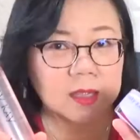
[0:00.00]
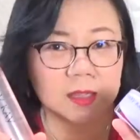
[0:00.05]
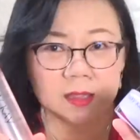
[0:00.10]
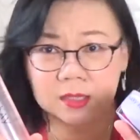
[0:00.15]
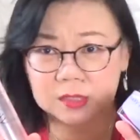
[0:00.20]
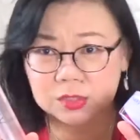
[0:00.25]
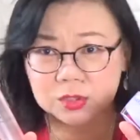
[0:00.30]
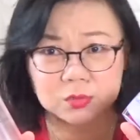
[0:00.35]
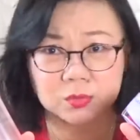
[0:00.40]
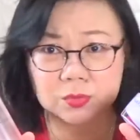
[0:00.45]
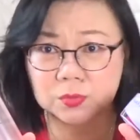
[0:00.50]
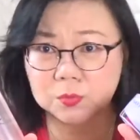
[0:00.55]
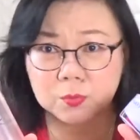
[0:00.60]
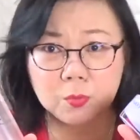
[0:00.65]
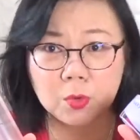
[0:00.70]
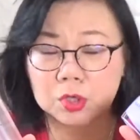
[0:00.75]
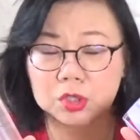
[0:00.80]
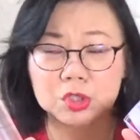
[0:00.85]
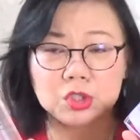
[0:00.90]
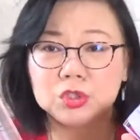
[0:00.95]
they don't
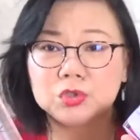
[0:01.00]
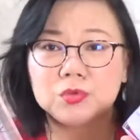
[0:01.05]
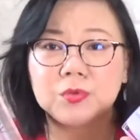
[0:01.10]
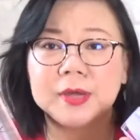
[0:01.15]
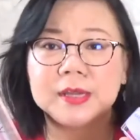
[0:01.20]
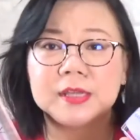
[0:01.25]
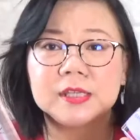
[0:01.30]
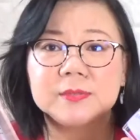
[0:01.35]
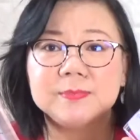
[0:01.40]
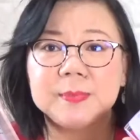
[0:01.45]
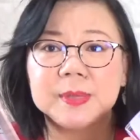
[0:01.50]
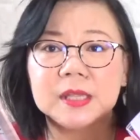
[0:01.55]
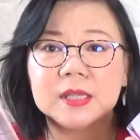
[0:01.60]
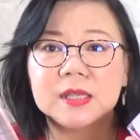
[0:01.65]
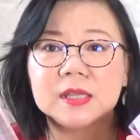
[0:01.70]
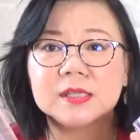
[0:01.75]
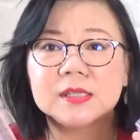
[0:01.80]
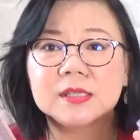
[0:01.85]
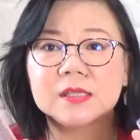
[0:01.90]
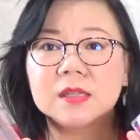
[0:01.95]
moisturize
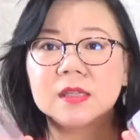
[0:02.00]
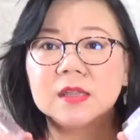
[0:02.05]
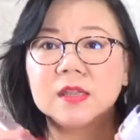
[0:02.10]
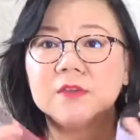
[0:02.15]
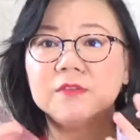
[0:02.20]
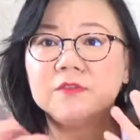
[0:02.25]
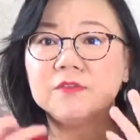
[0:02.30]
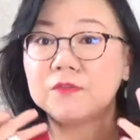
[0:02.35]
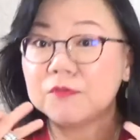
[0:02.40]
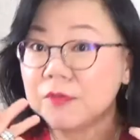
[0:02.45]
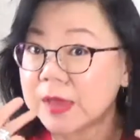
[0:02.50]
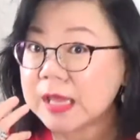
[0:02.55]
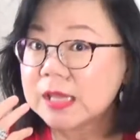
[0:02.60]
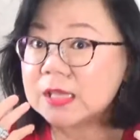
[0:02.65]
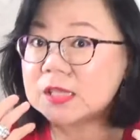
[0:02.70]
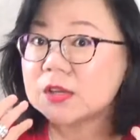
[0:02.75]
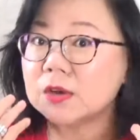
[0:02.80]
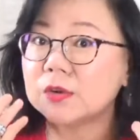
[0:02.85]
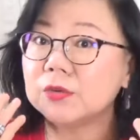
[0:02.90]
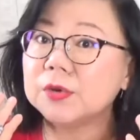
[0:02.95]
because the
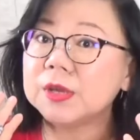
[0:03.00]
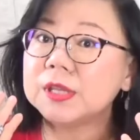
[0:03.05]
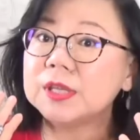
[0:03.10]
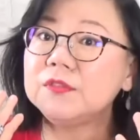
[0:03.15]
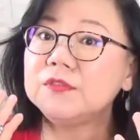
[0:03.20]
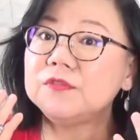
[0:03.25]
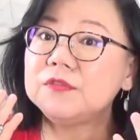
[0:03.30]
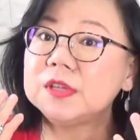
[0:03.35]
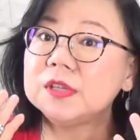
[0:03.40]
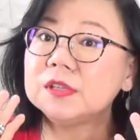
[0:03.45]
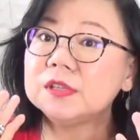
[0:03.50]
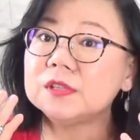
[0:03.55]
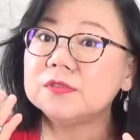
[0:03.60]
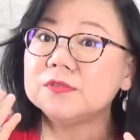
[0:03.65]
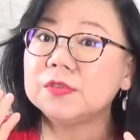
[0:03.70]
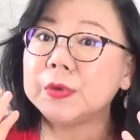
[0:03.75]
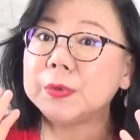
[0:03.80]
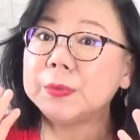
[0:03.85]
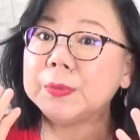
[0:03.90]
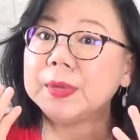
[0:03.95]
face already feels
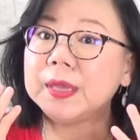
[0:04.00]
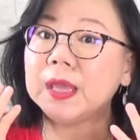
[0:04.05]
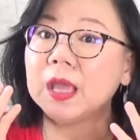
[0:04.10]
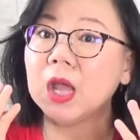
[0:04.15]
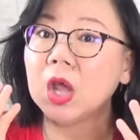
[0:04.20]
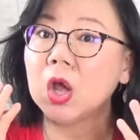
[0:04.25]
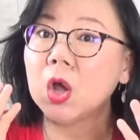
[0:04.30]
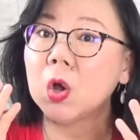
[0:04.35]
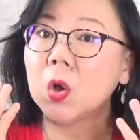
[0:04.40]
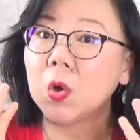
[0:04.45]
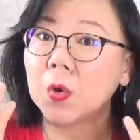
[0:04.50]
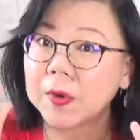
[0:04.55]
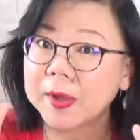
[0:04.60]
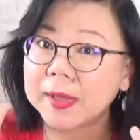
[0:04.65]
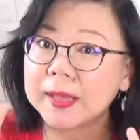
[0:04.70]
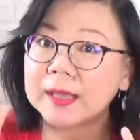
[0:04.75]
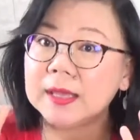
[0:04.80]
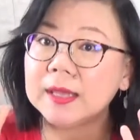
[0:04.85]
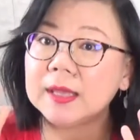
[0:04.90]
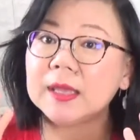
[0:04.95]
very
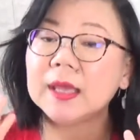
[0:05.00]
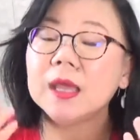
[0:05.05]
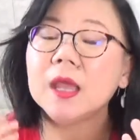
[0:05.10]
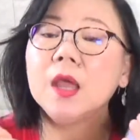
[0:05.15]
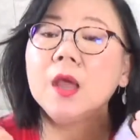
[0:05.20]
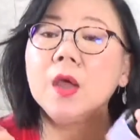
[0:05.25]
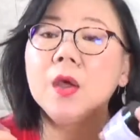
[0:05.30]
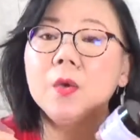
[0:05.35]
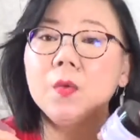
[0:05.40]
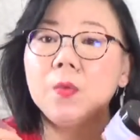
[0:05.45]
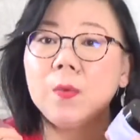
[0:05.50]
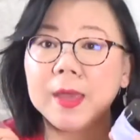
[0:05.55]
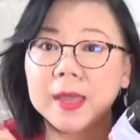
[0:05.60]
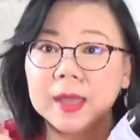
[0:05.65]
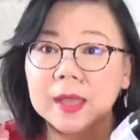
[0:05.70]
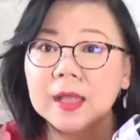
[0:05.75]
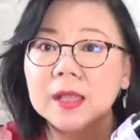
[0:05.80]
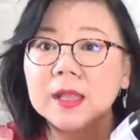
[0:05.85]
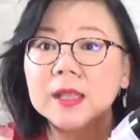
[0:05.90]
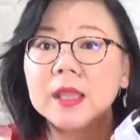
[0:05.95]
oily.
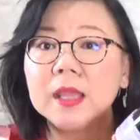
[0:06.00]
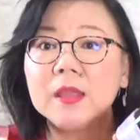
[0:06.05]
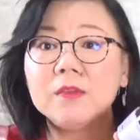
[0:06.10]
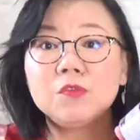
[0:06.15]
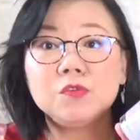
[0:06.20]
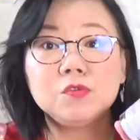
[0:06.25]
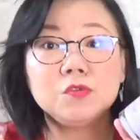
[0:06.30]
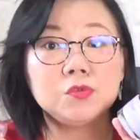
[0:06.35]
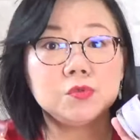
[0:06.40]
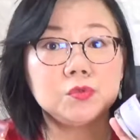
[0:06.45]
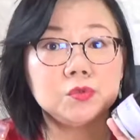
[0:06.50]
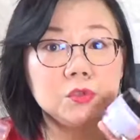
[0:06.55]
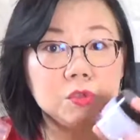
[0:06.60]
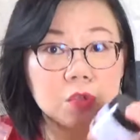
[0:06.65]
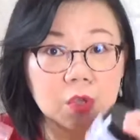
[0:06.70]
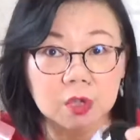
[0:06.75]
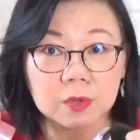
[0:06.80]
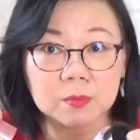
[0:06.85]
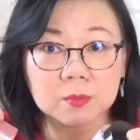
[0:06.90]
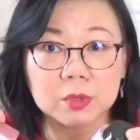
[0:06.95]
Well, if you do
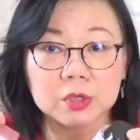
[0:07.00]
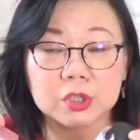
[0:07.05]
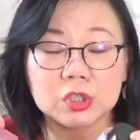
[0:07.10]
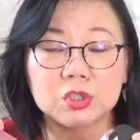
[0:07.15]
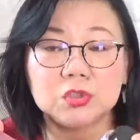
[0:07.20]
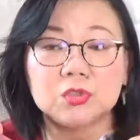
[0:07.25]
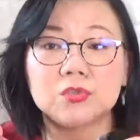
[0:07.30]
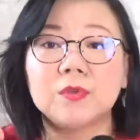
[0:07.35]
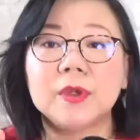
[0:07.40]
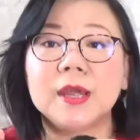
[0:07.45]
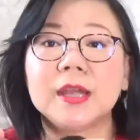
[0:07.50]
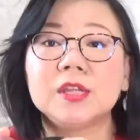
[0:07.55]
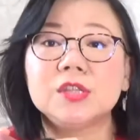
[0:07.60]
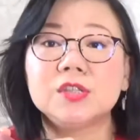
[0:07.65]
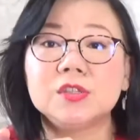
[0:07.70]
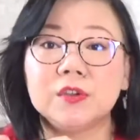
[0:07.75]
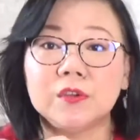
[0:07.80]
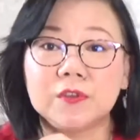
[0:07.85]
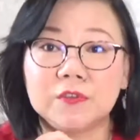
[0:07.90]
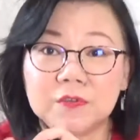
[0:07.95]
not
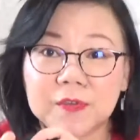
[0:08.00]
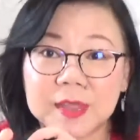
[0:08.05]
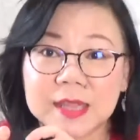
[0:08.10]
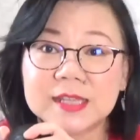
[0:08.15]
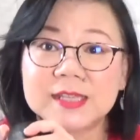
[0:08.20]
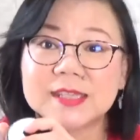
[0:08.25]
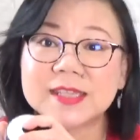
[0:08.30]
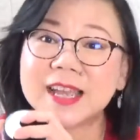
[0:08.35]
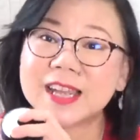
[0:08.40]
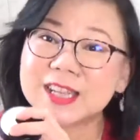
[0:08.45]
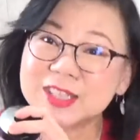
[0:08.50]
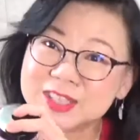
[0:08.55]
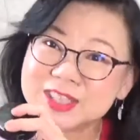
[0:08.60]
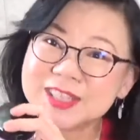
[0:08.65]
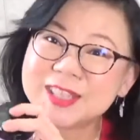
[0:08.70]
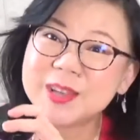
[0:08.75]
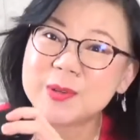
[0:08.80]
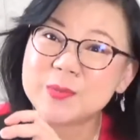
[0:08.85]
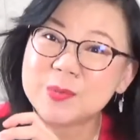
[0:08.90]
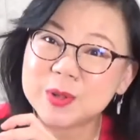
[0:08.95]
moisturize, your face
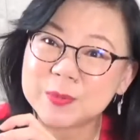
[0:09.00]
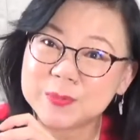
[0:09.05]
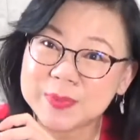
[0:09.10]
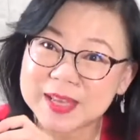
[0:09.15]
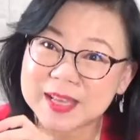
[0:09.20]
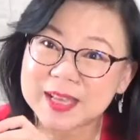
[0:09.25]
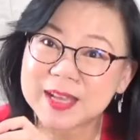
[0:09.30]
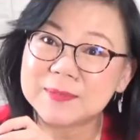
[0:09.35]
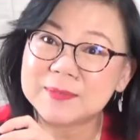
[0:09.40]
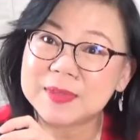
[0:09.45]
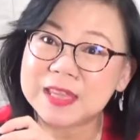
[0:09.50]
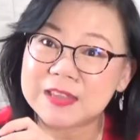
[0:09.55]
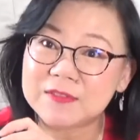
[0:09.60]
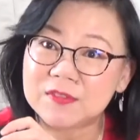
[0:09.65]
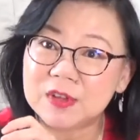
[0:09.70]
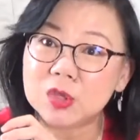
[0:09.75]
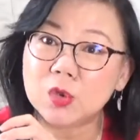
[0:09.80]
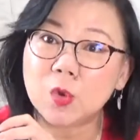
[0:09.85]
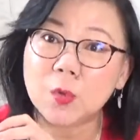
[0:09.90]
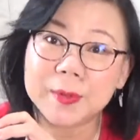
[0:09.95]
actually will become
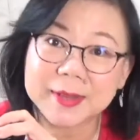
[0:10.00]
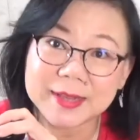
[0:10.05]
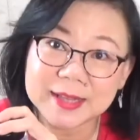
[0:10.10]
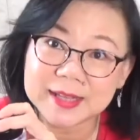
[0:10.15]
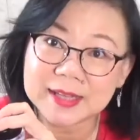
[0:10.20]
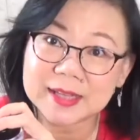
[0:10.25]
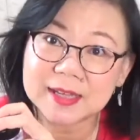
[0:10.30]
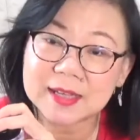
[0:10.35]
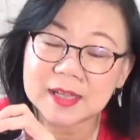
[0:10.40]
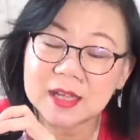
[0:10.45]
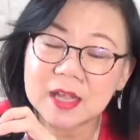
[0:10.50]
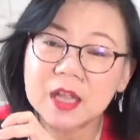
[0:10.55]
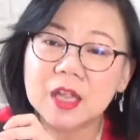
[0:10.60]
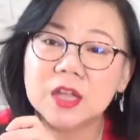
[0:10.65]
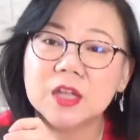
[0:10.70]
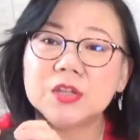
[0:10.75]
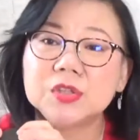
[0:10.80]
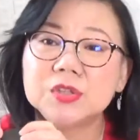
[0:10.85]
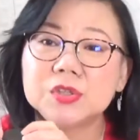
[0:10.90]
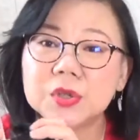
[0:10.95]
even oilier.
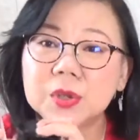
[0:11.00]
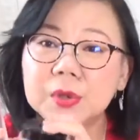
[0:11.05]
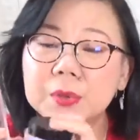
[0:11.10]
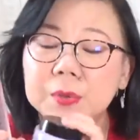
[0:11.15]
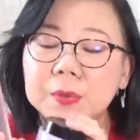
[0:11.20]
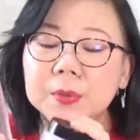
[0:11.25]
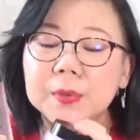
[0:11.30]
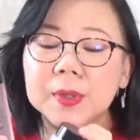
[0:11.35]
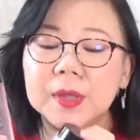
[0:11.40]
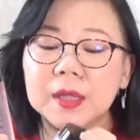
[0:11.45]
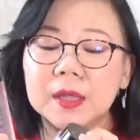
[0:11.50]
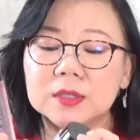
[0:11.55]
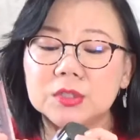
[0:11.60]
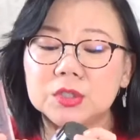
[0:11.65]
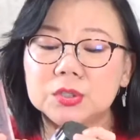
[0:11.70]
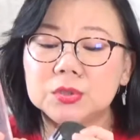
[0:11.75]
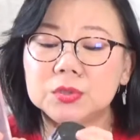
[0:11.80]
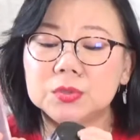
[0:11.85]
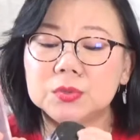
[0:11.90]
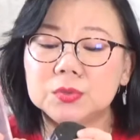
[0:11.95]
So
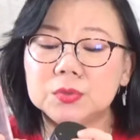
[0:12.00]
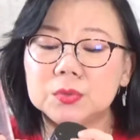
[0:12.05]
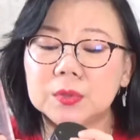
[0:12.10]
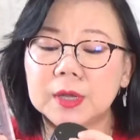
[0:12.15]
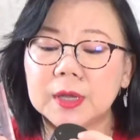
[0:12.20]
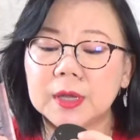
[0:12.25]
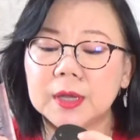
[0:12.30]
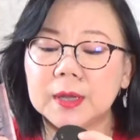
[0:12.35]
to